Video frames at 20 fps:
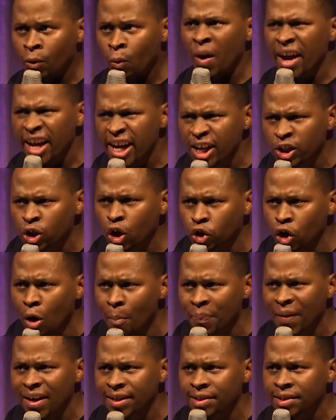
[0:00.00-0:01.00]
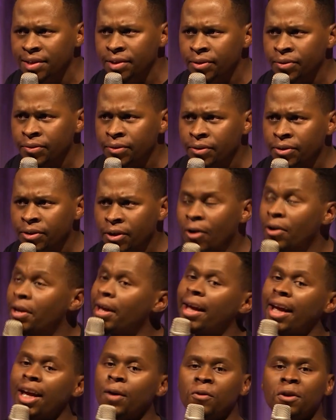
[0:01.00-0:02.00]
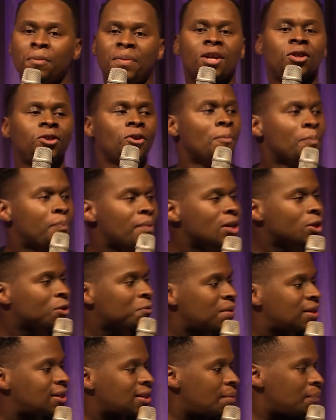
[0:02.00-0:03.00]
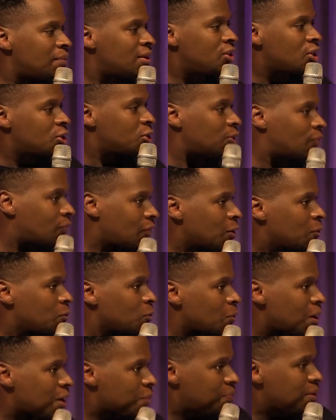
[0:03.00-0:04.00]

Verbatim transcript: Where is your dompas?" okay, it wouldn't be a dumb pass. It would be something just to fuck with white